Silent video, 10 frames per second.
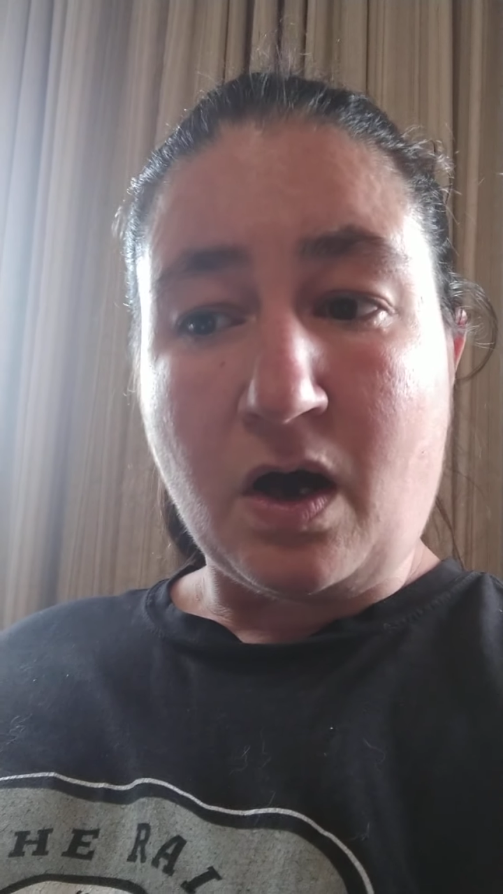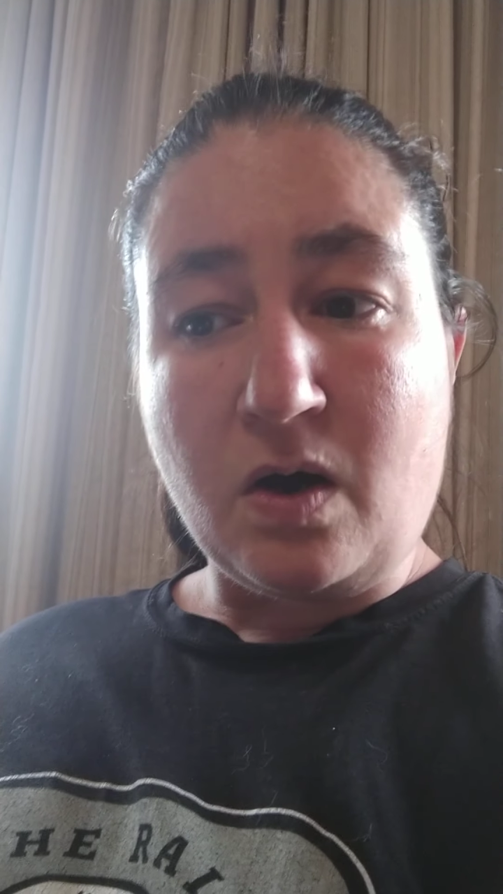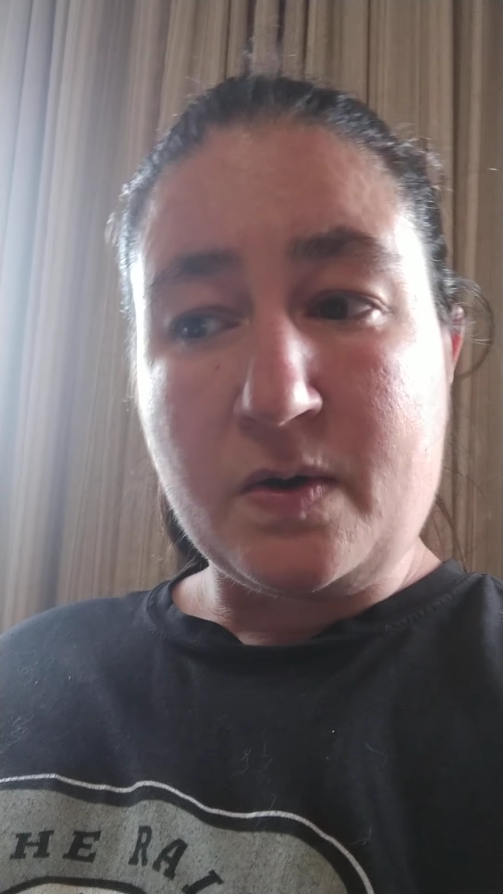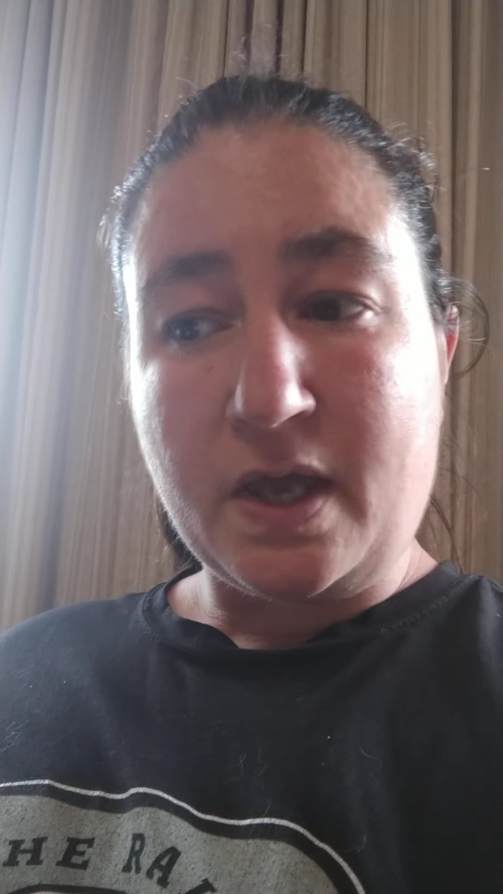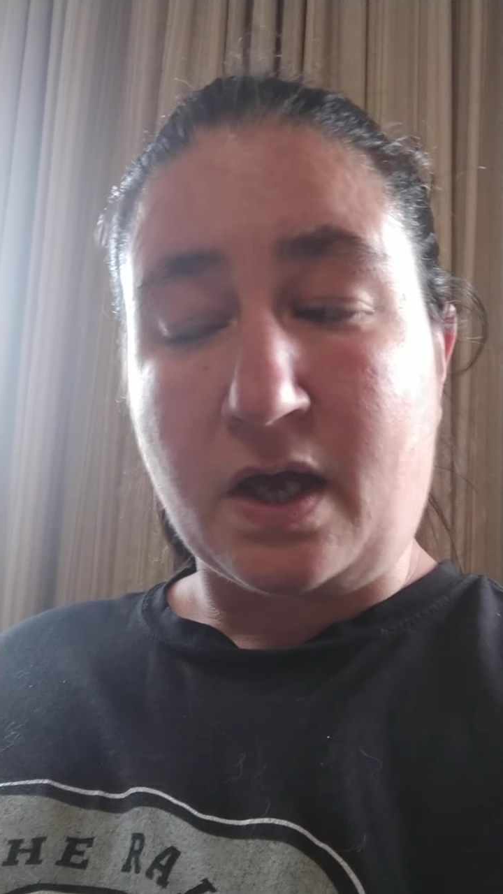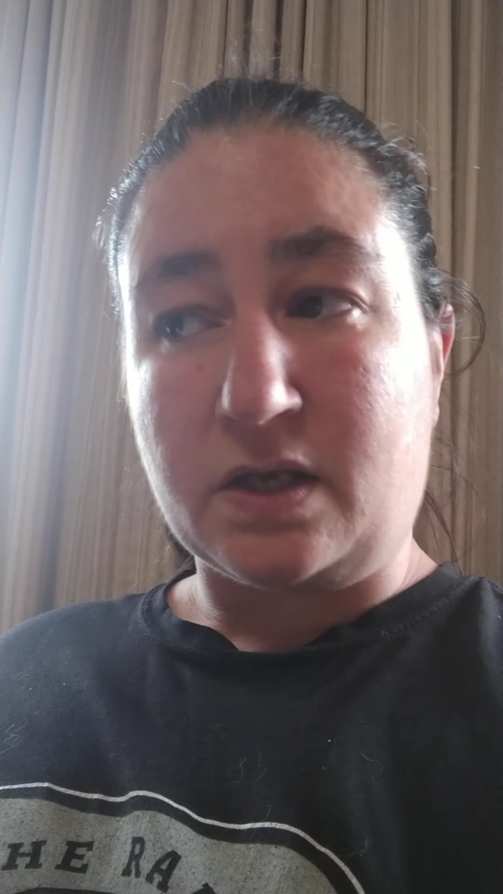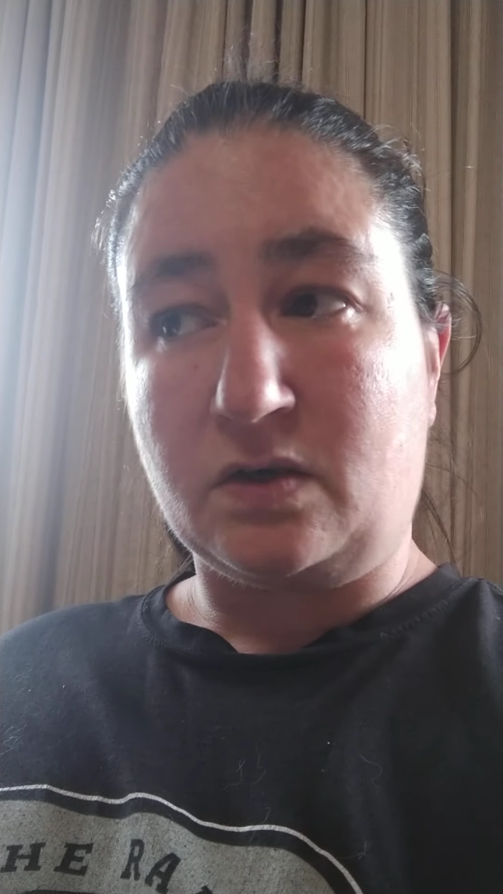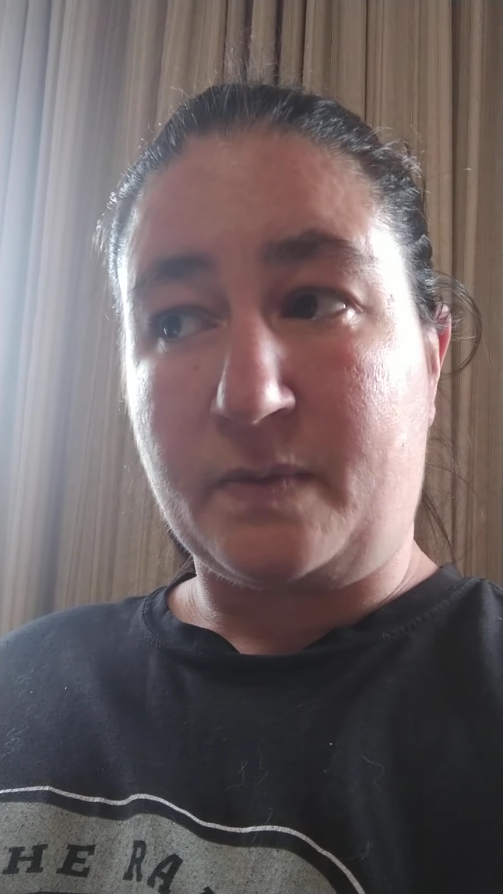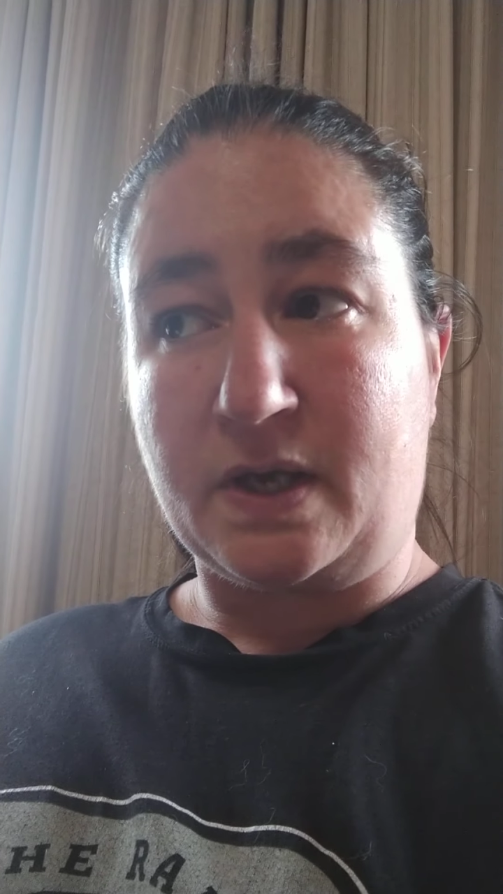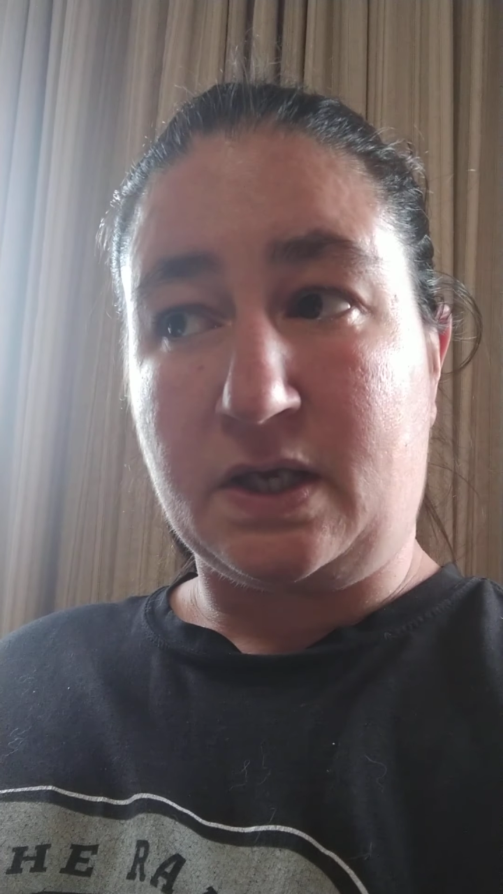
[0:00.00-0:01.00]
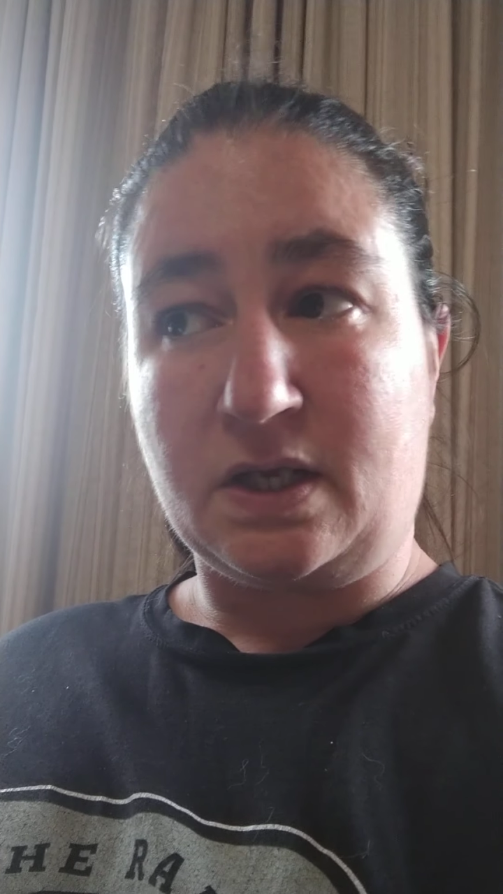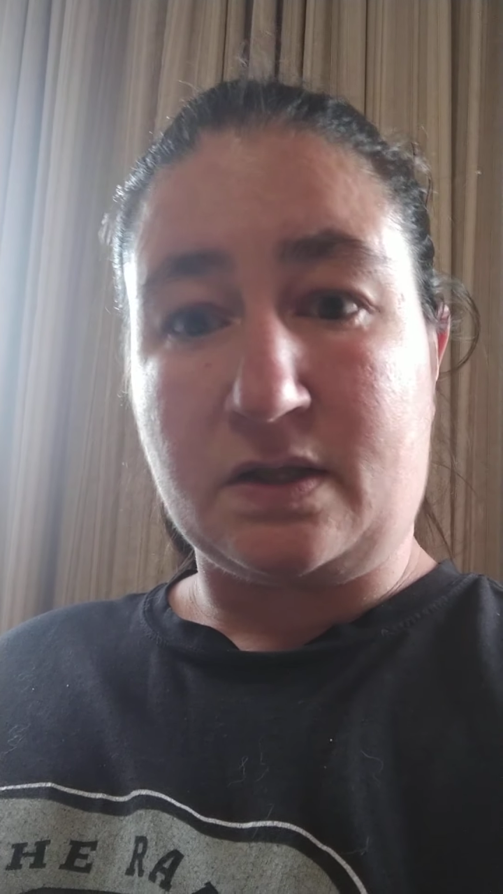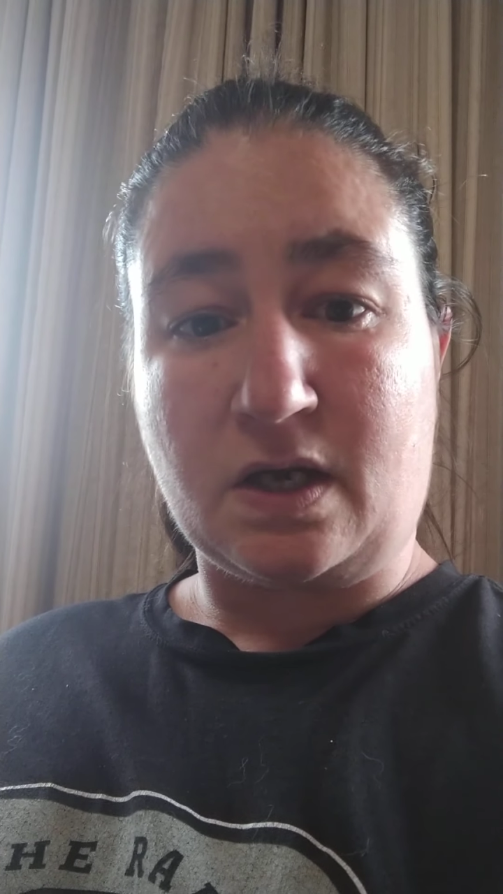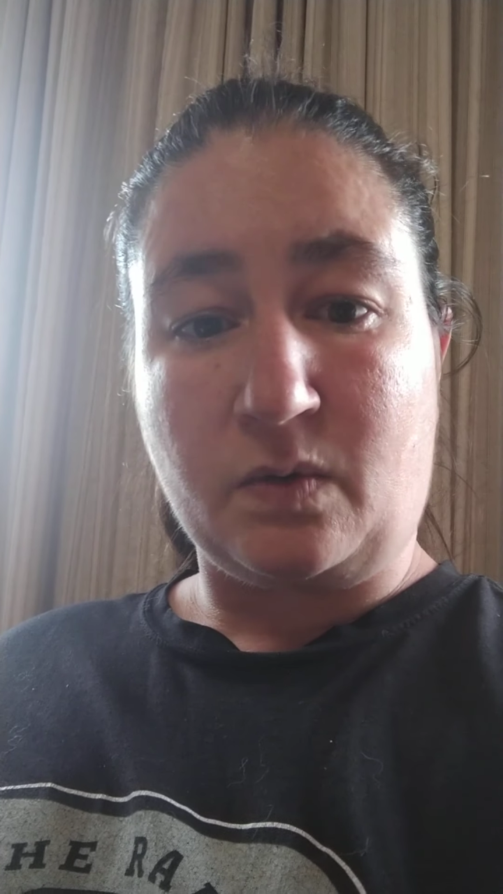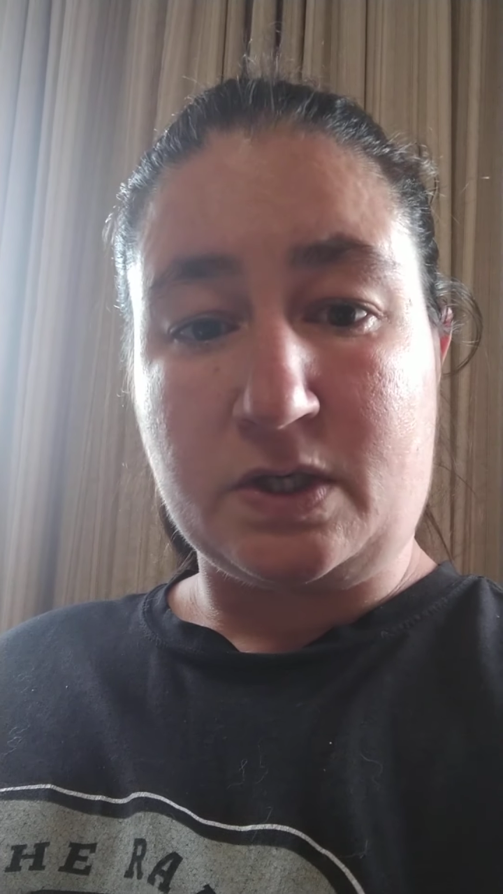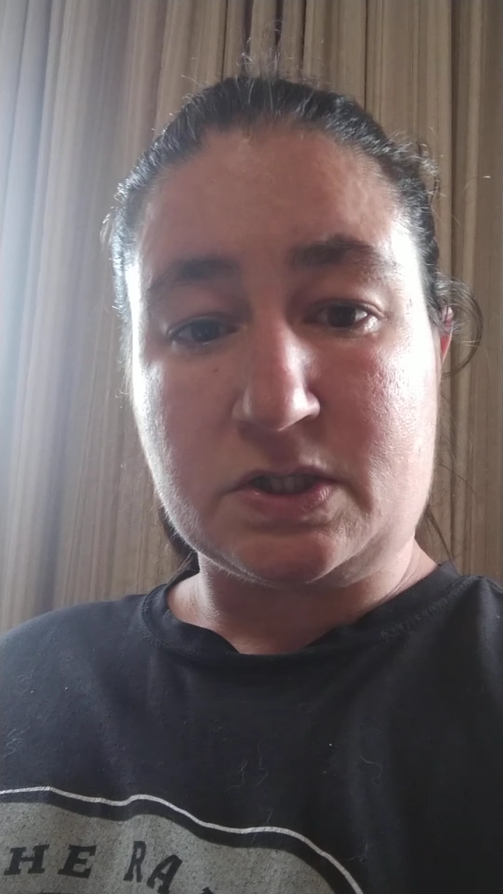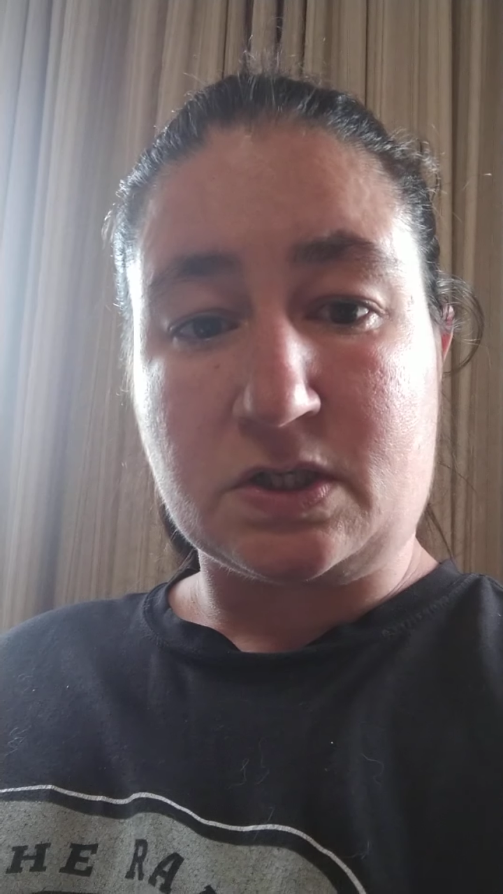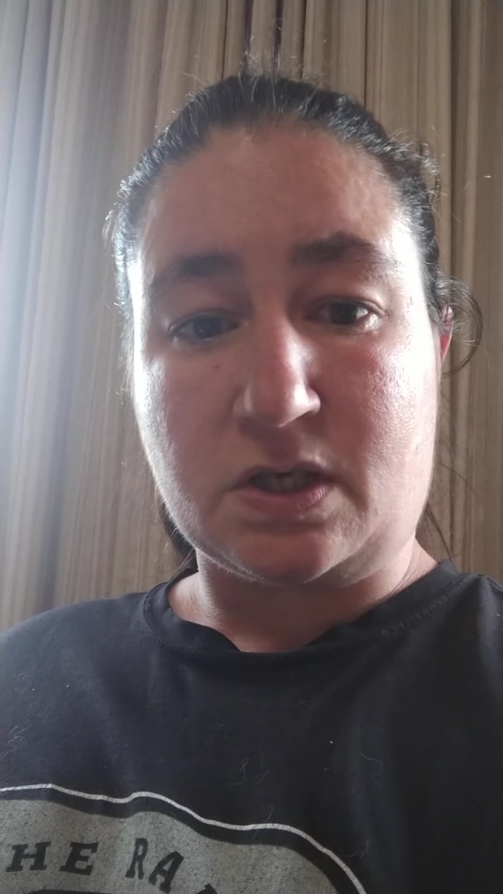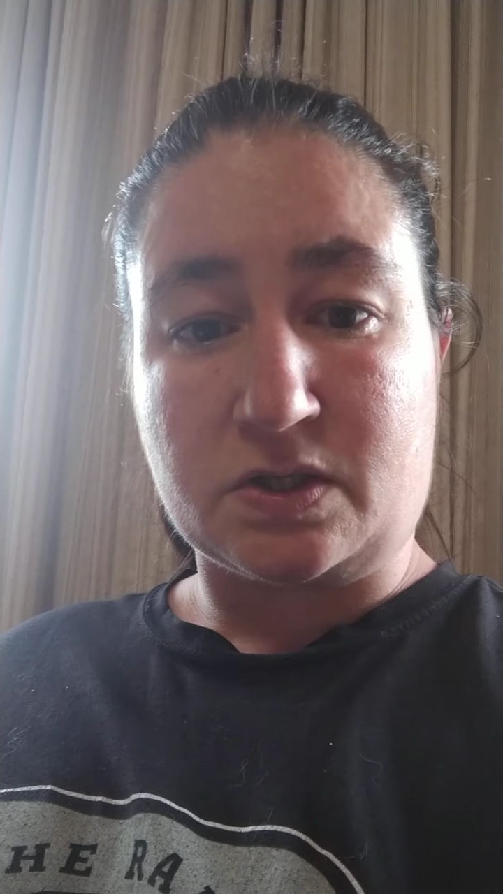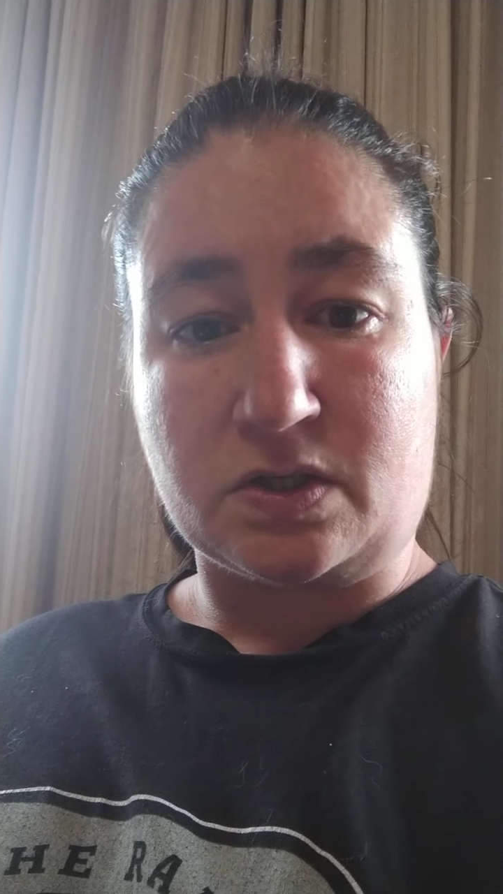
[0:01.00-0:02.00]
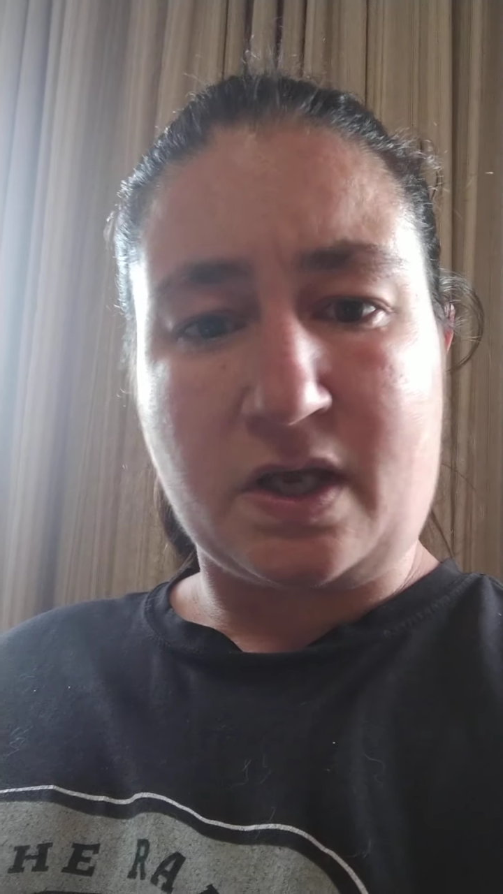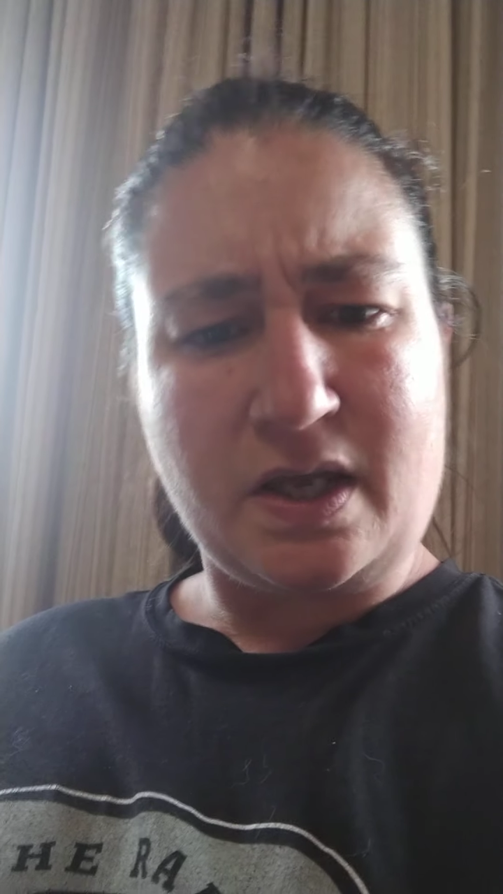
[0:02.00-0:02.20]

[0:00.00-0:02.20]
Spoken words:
oh yeah, my kid had that question yesterday.